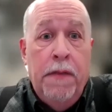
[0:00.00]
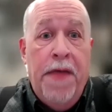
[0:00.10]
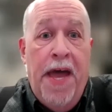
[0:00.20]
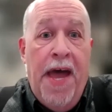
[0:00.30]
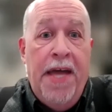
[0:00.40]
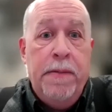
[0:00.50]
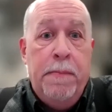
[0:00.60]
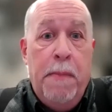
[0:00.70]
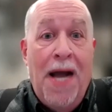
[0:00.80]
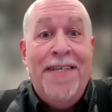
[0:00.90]

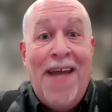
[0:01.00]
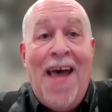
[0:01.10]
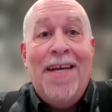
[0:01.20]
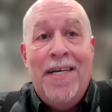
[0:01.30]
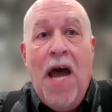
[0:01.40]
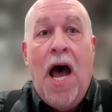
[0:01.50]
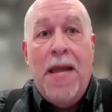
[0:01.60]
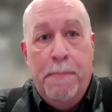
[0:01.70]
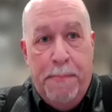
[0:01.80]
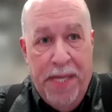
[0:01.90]
that my dad and
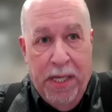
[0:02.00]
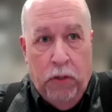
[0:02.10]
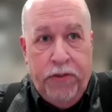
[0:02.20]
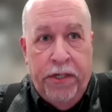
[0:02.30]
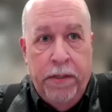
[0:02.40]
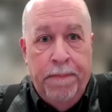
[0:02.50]
I built.